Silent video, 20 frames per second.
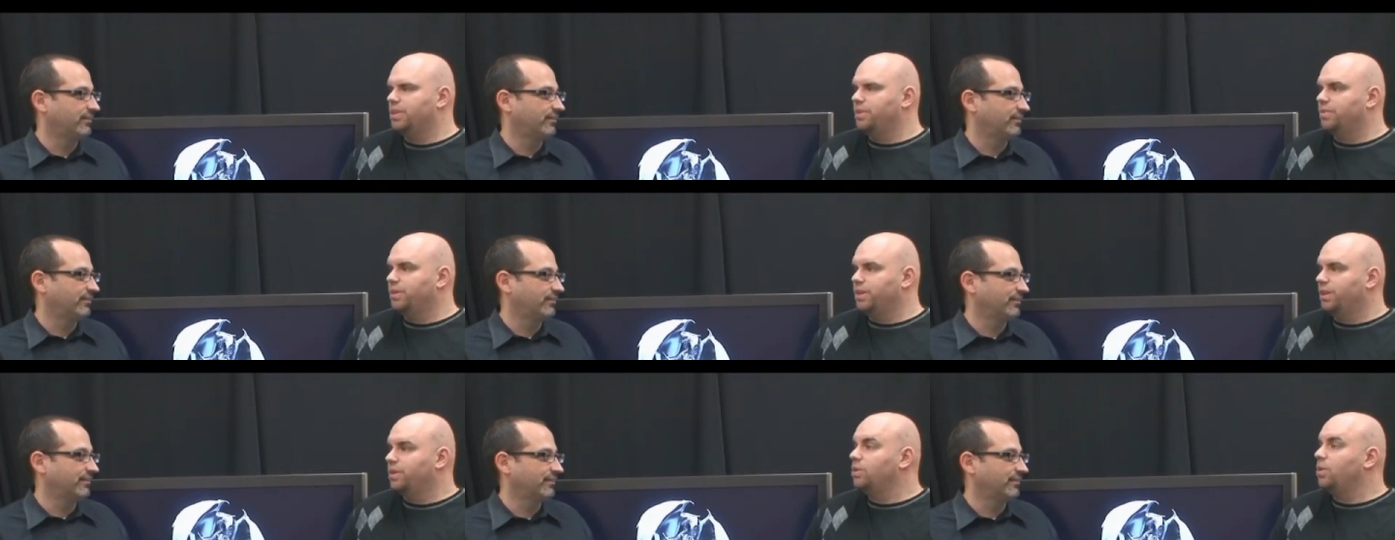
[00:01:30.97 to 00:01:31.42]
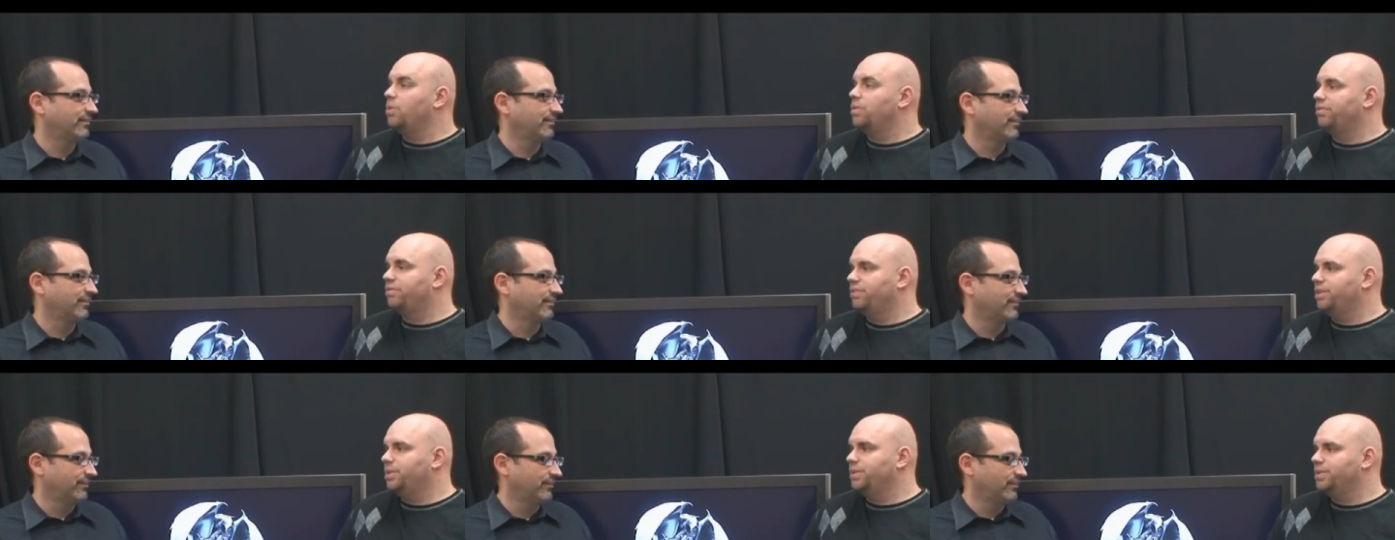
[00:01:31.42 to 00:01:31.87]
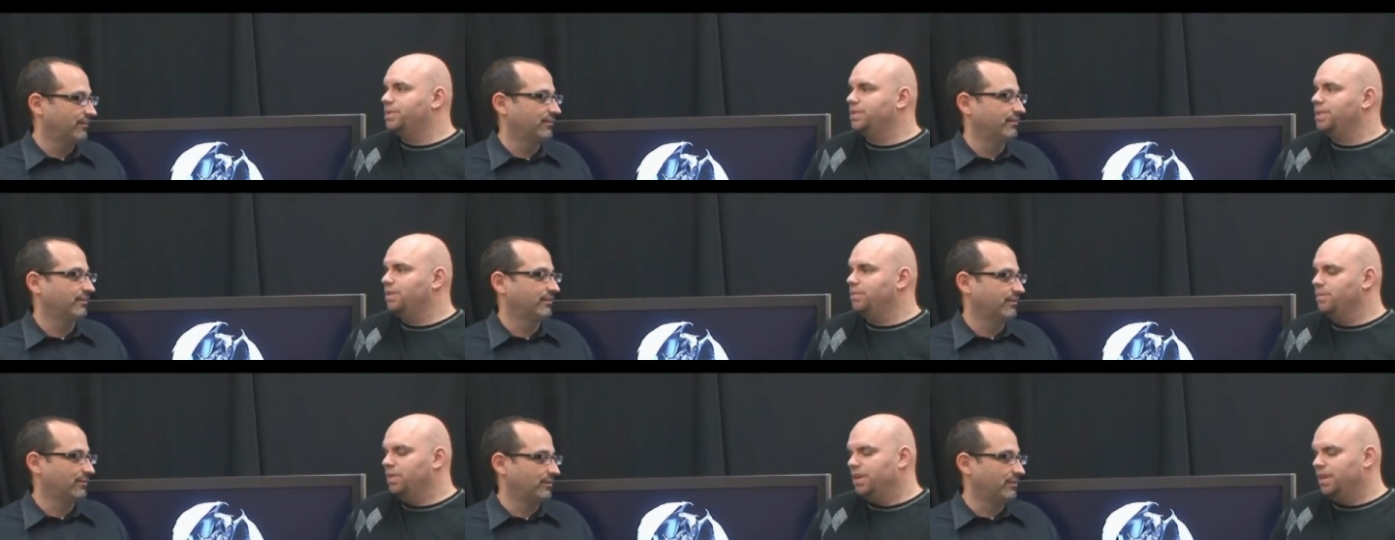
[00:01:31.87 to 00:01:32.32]
Speaker 1: they were at a lower
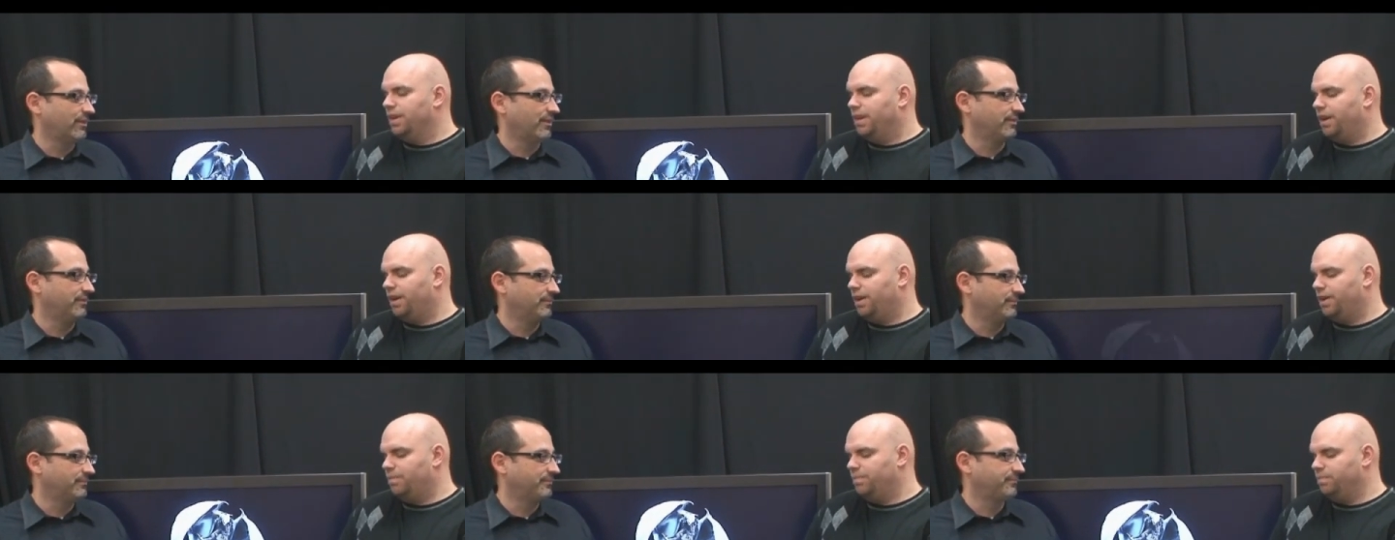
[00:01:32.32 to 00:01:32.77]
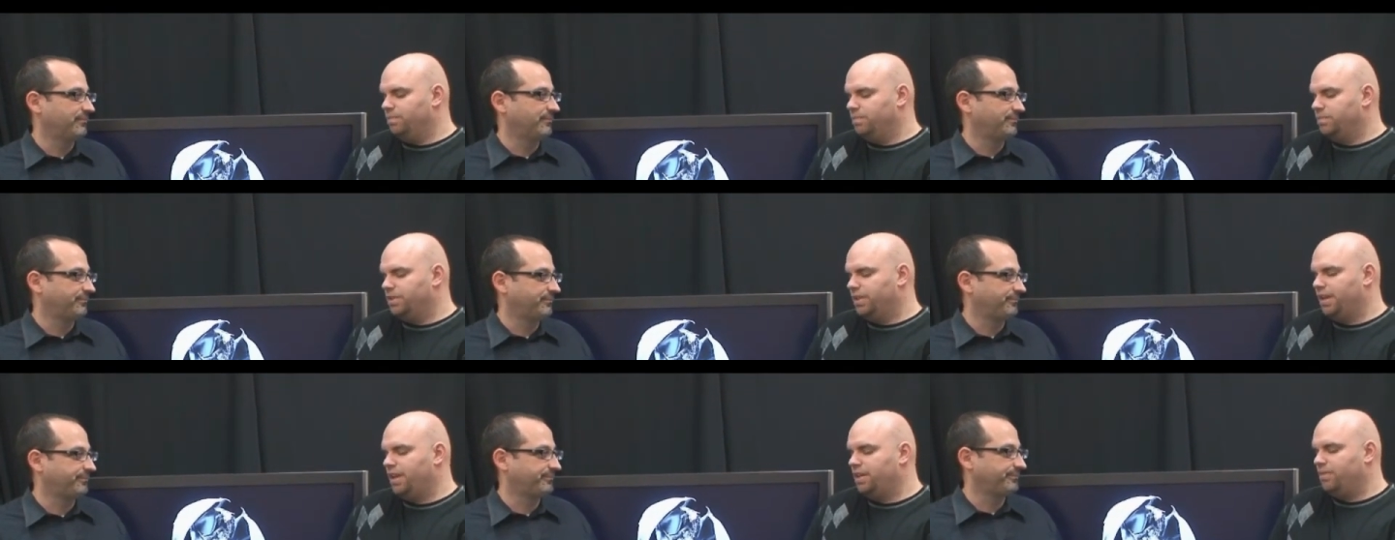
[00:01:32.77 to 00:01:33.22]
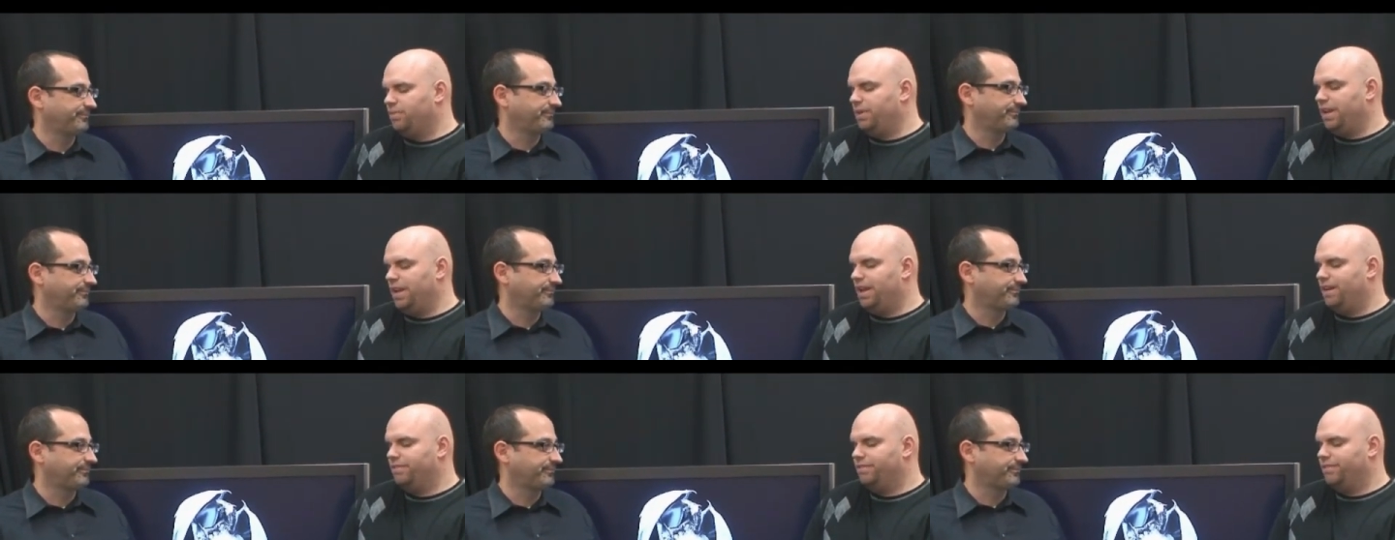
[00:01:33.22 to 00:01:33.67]
frequency. Right. Today
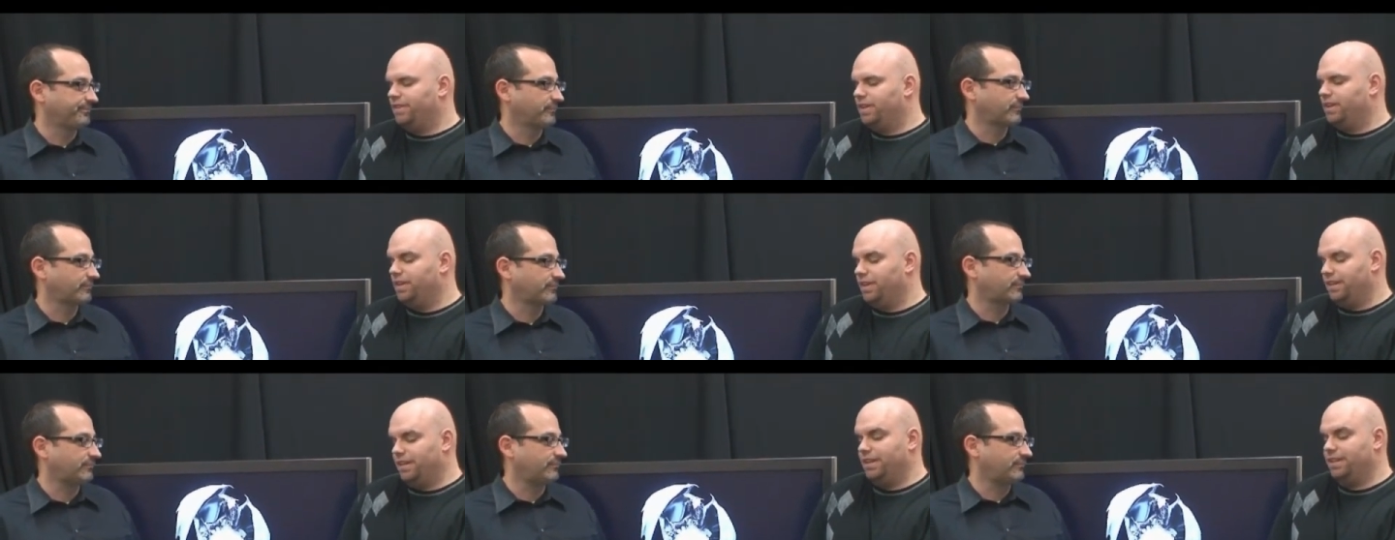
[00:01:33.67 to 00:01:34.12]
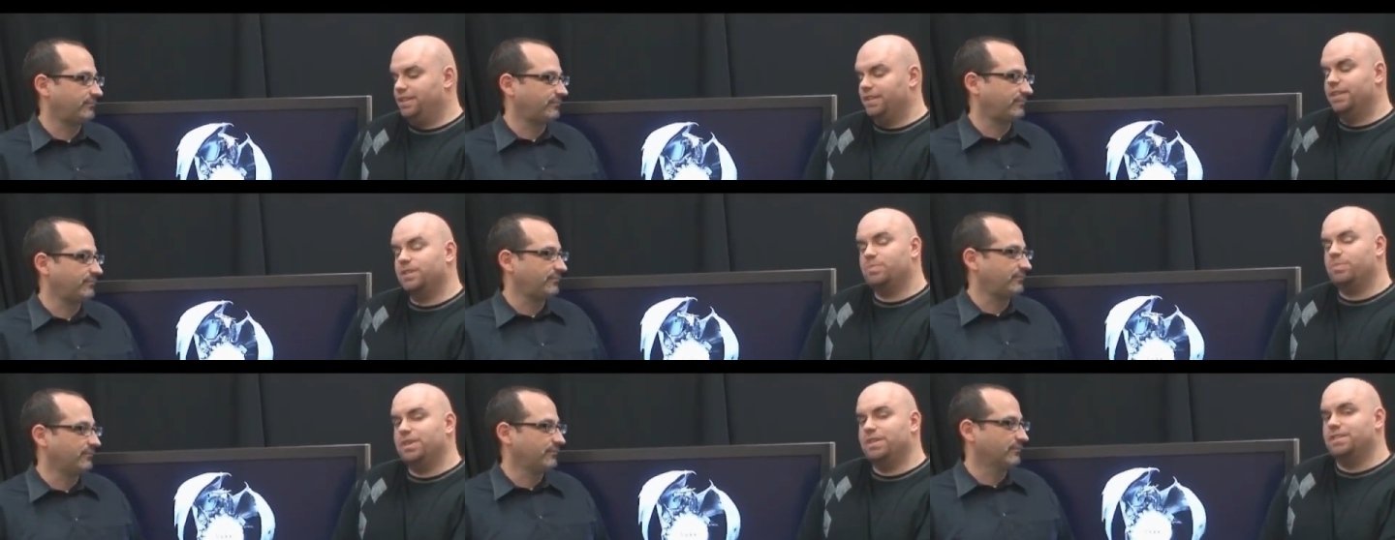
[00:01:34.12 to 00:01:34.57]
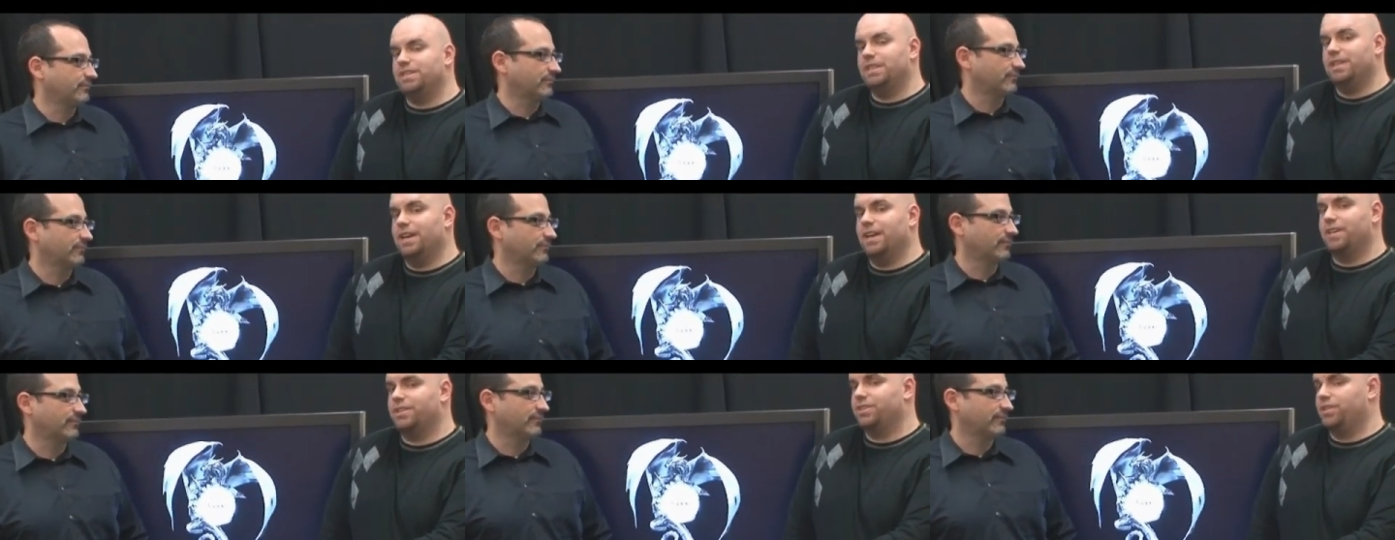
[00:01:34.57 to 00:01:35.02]
we have, in this
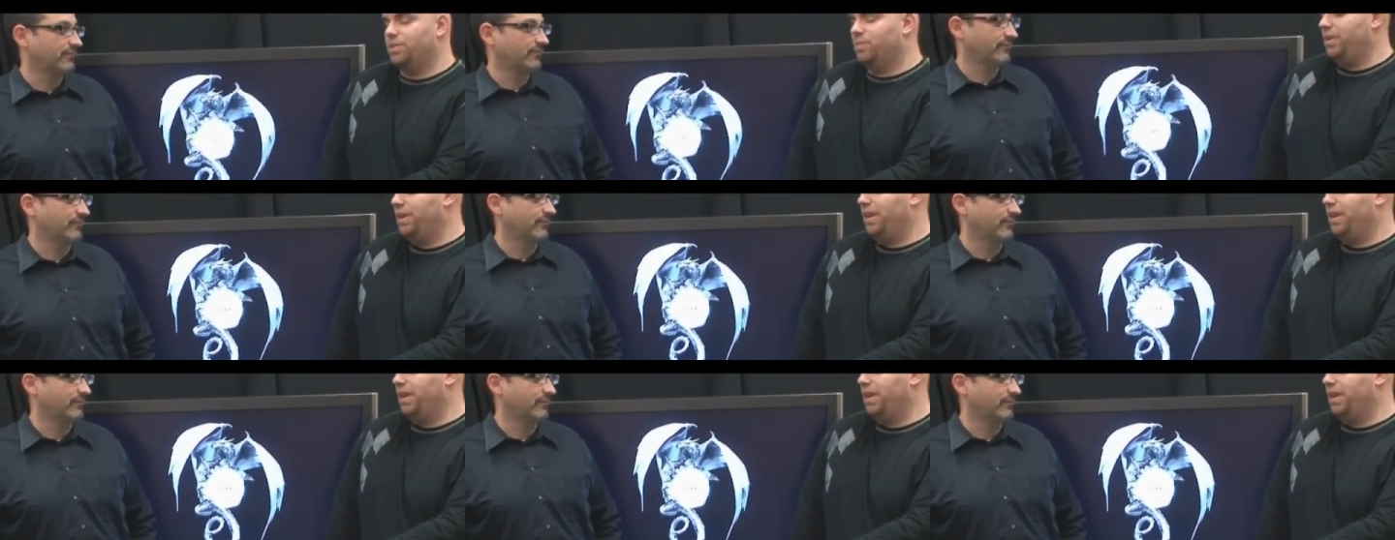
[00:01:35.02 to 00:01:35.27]
PC actually,